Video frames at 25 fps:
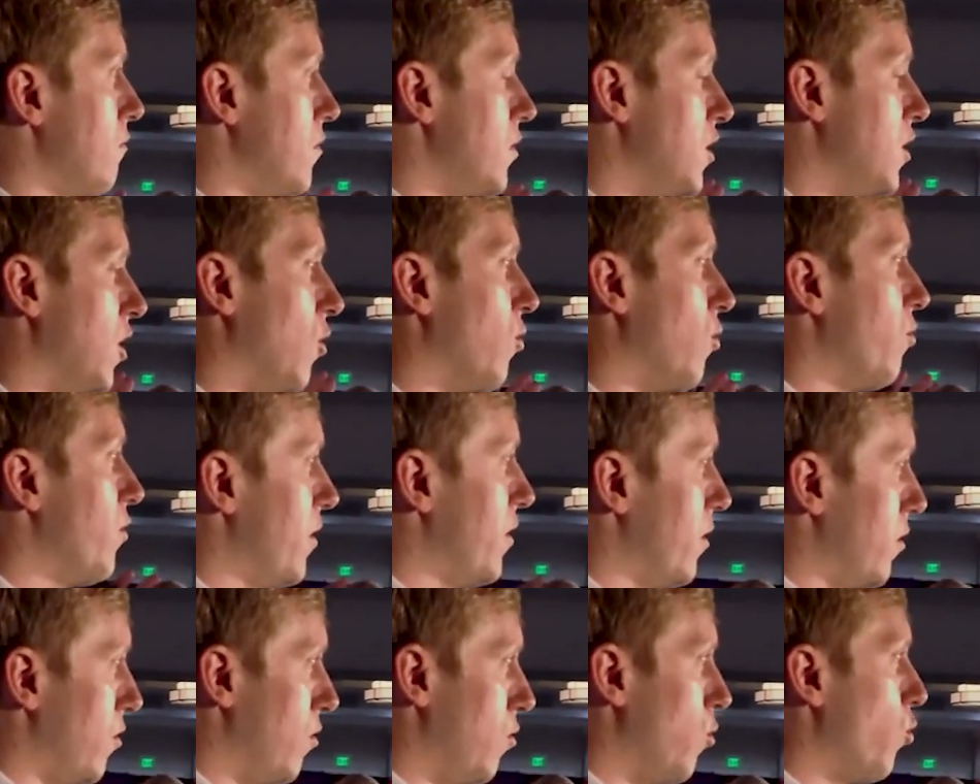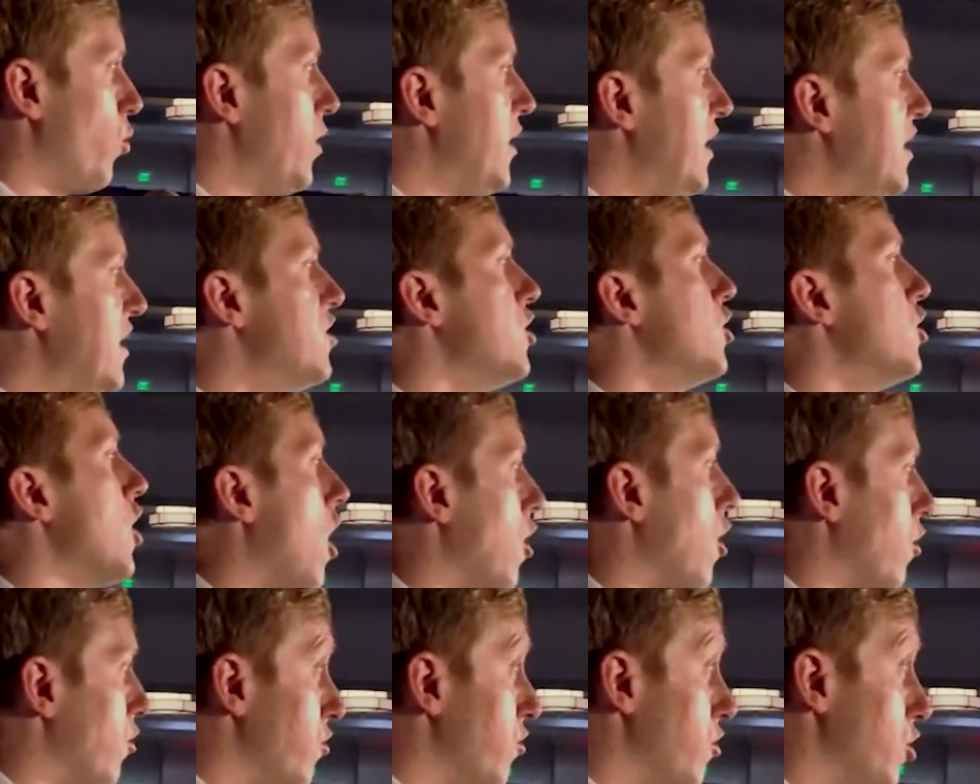you know, we need the
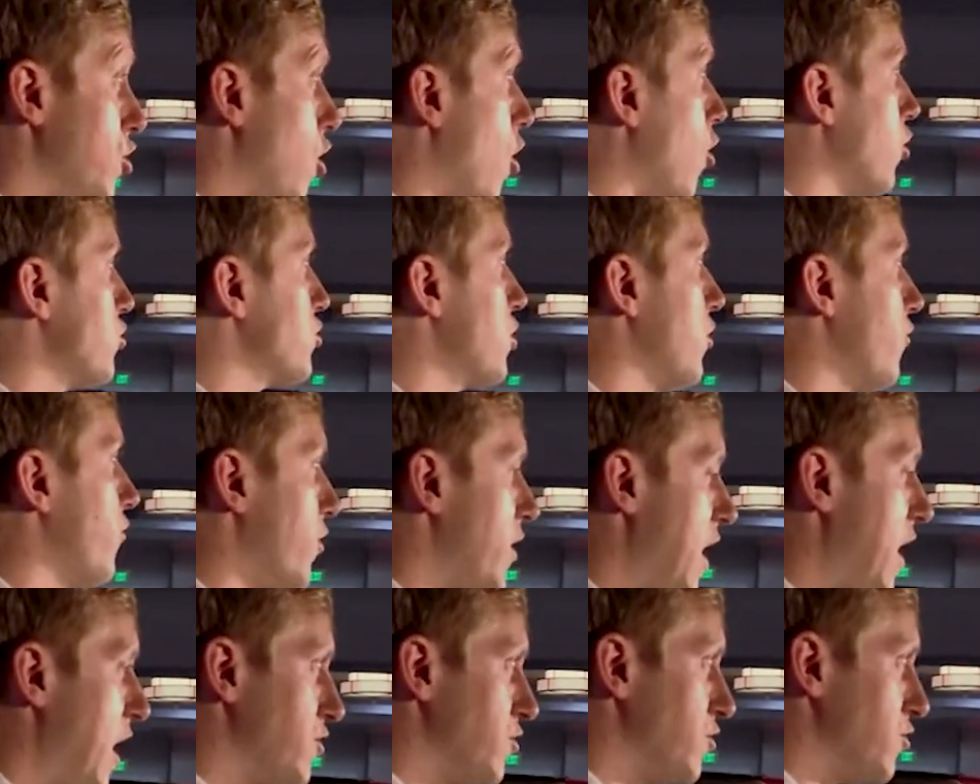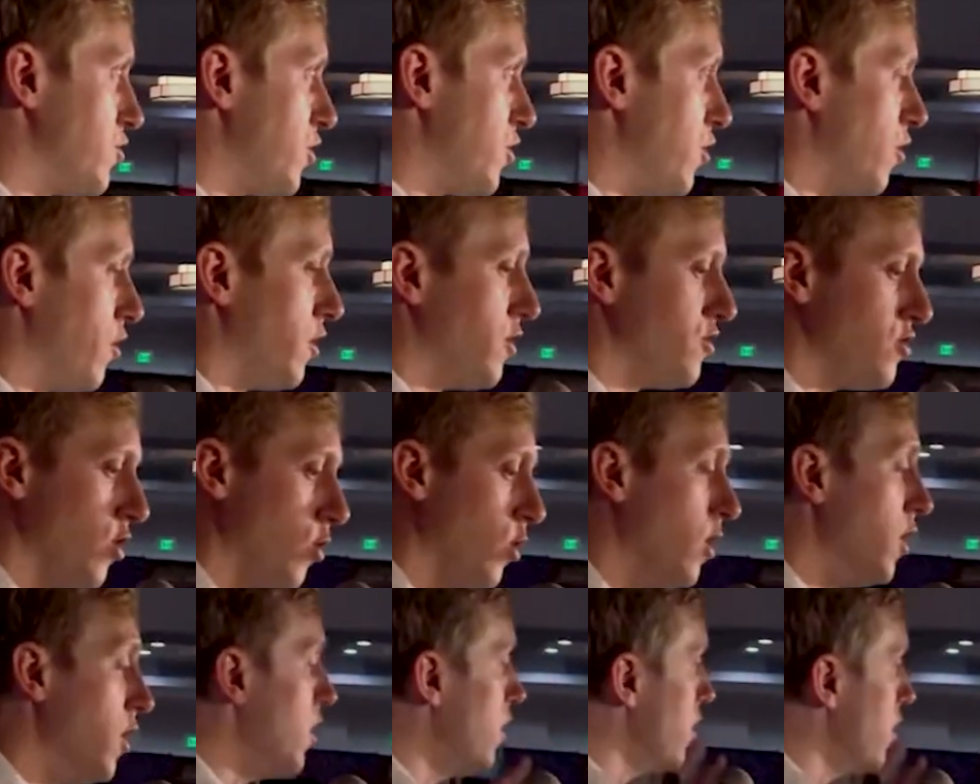dollar. The dollar is good for national security."
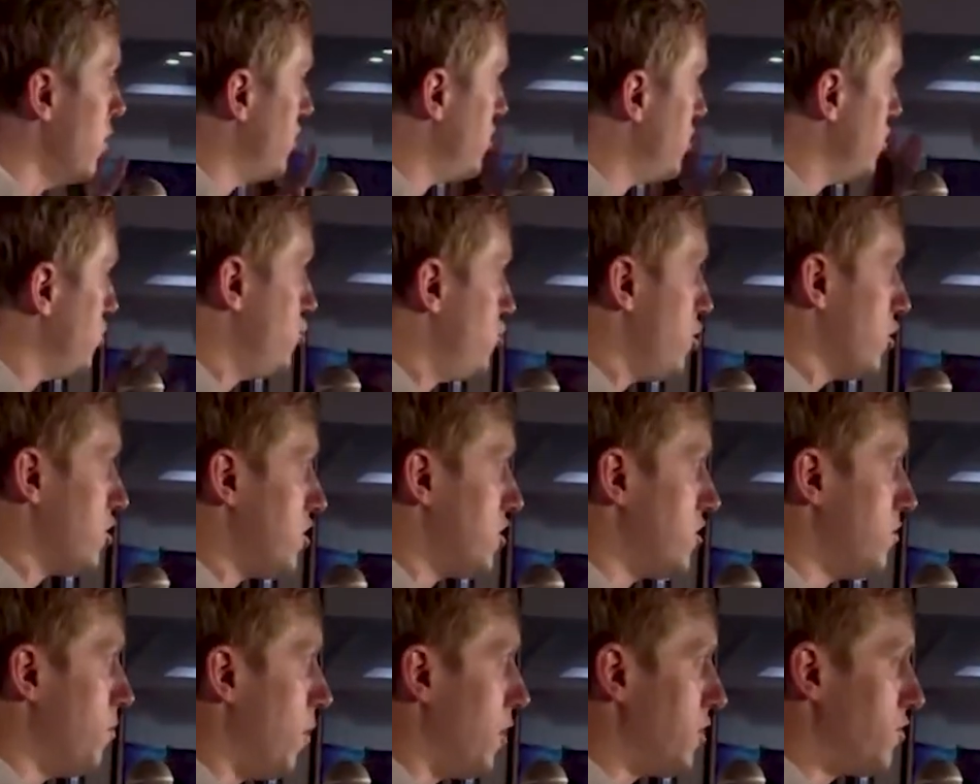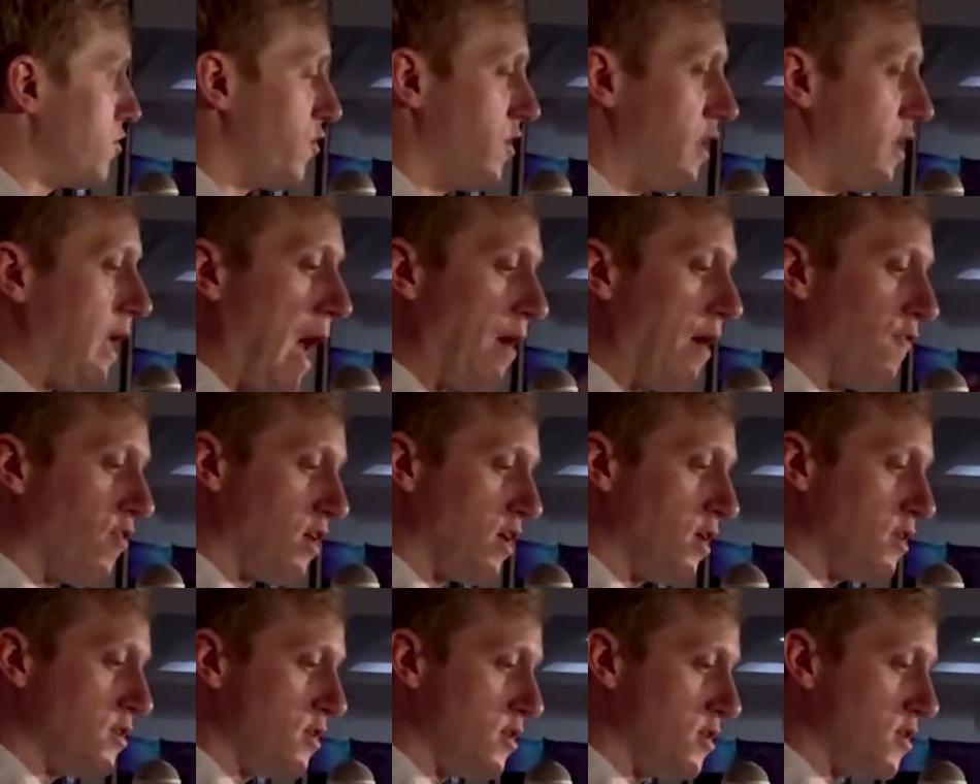So this is just as much for the
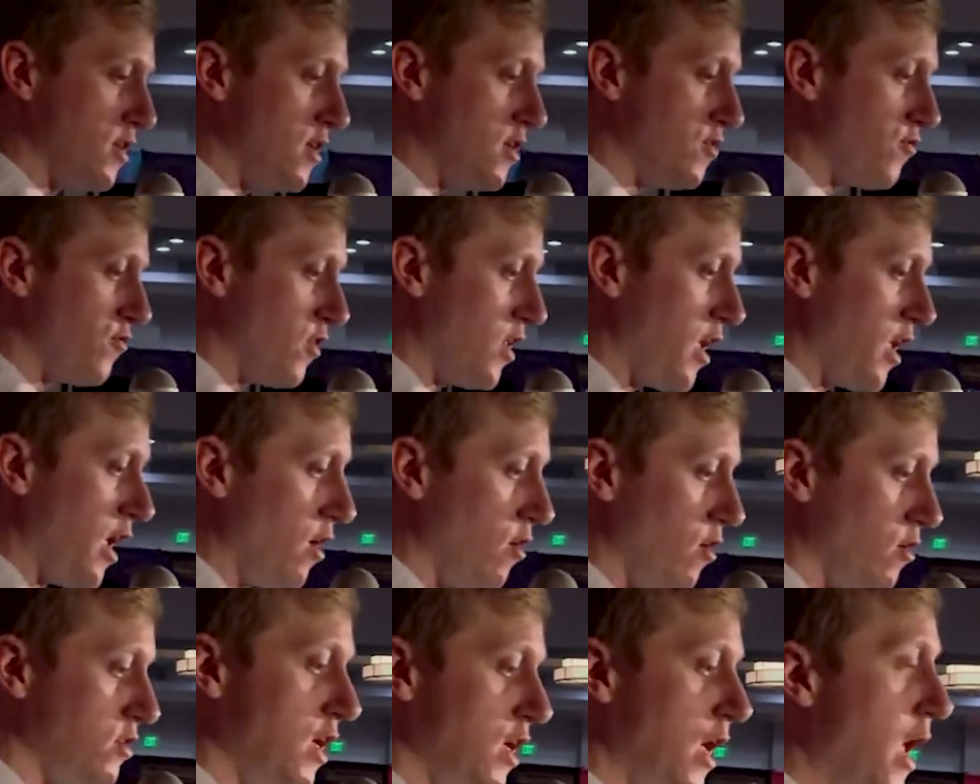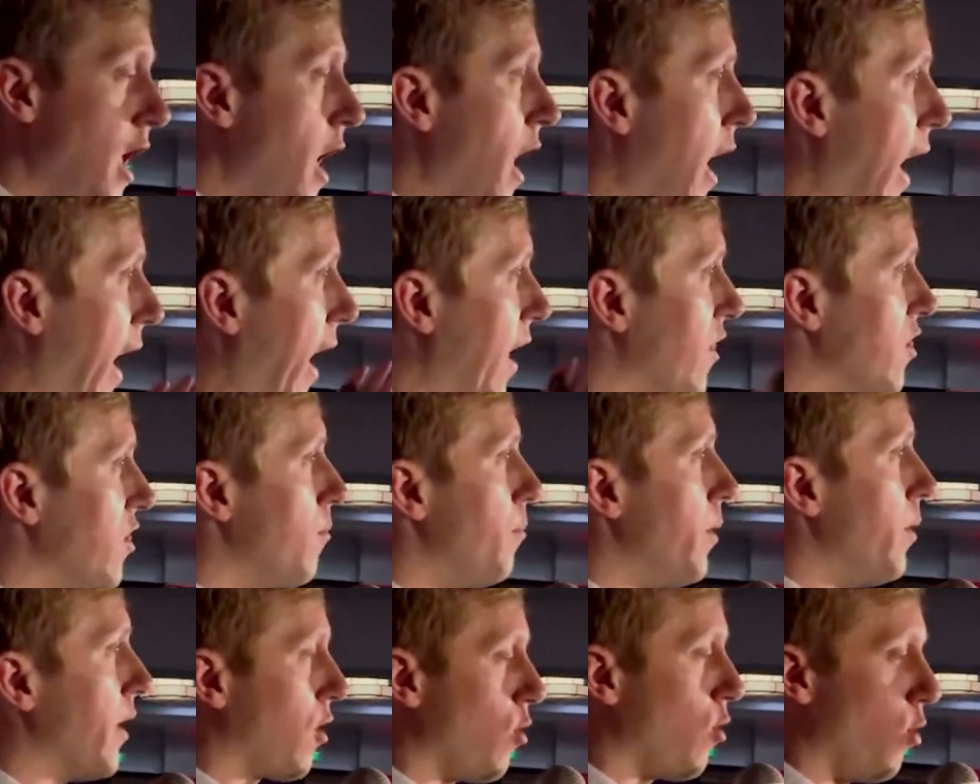advocates as it is for the haters and
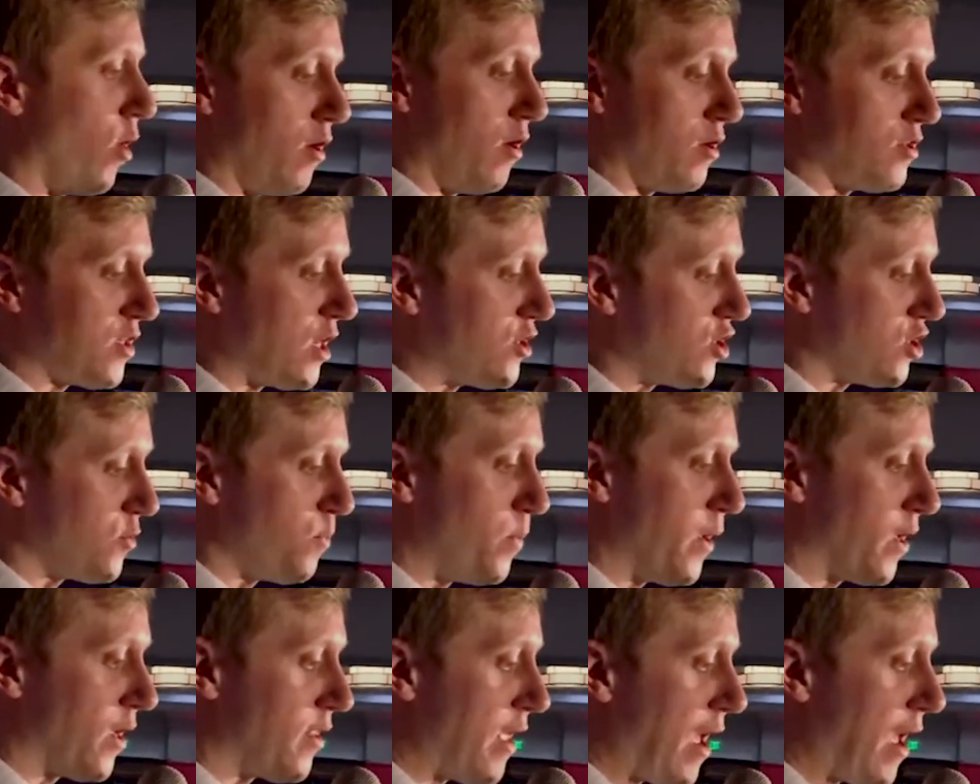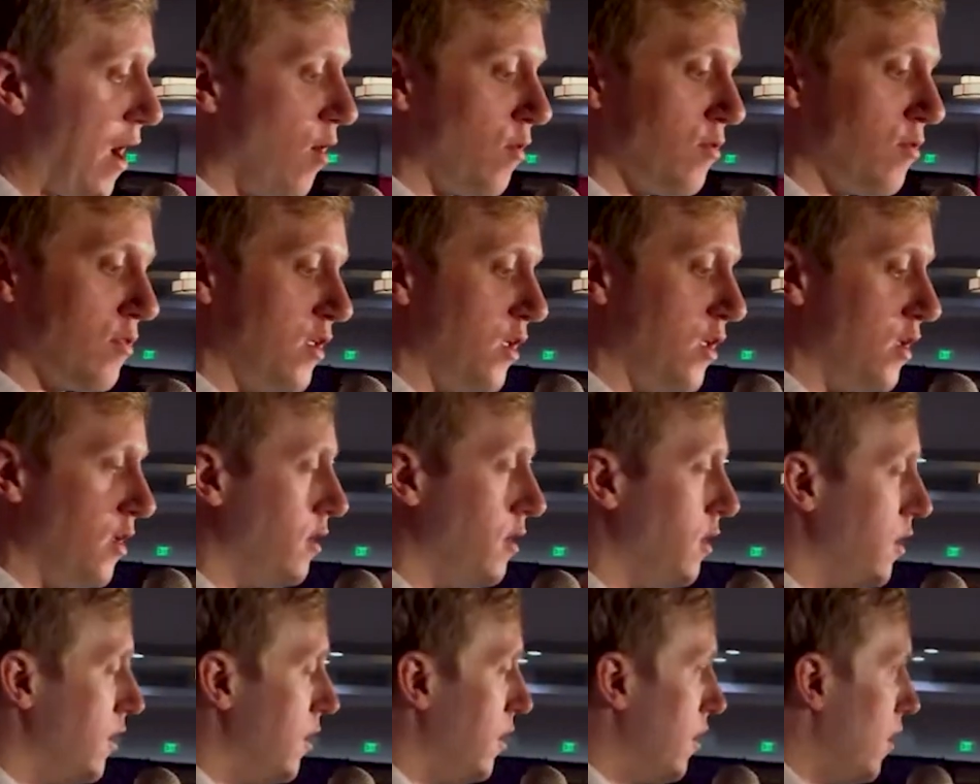the Bitcoiners. I just picked out
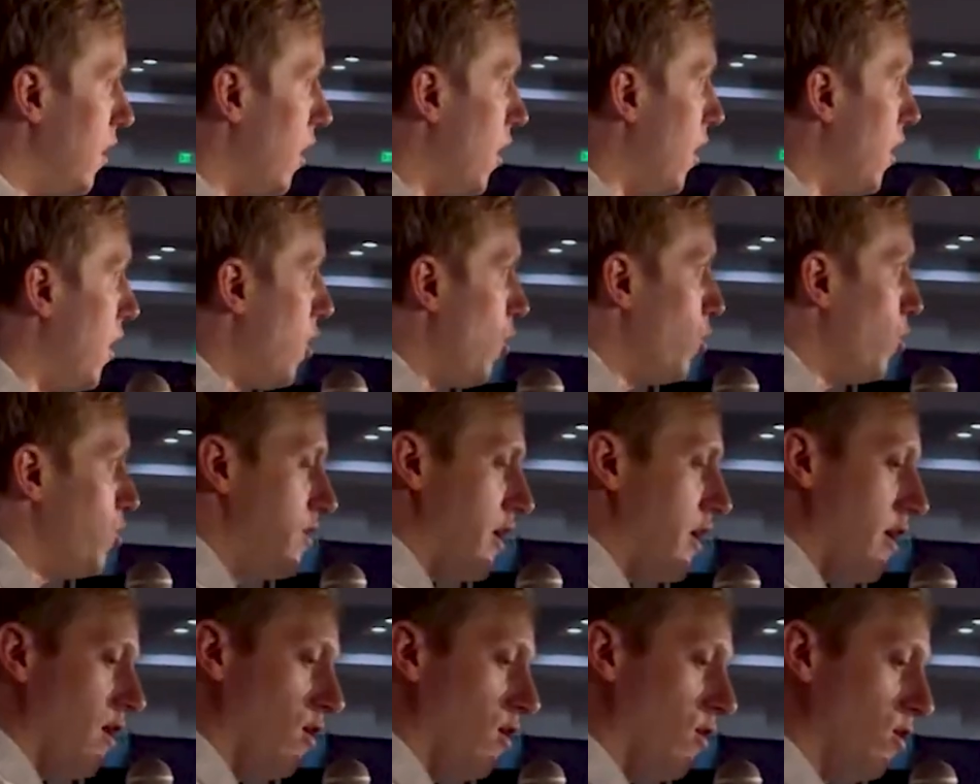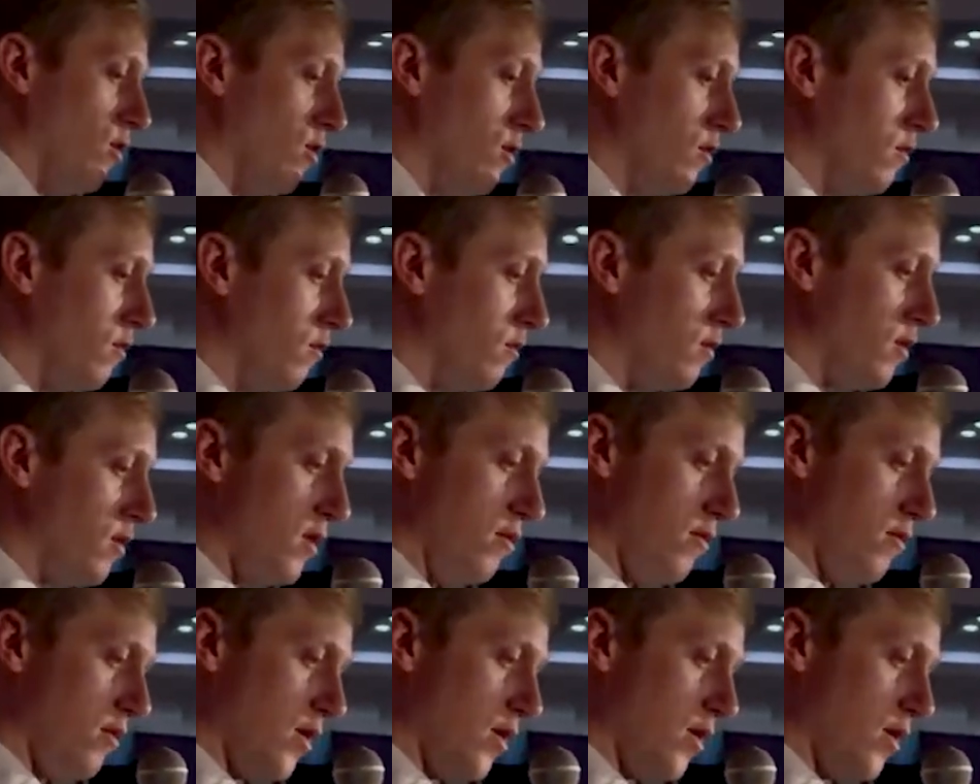the Odell,